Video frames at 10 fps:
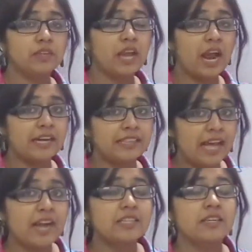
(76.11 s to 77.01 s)
and
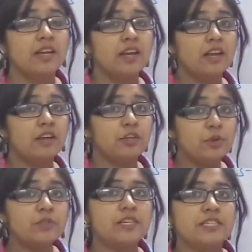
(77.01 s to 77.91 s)
that
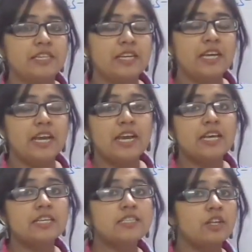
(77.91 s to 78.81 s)
utility
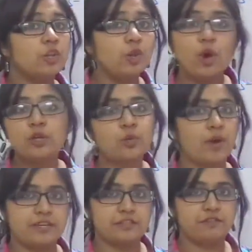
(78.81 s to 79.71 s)
is not
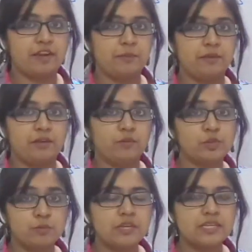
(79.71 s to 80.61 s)
quantifiable,
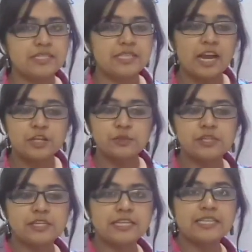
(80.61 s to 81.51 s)
which means that
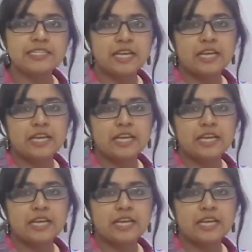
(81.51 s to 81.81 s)
utilities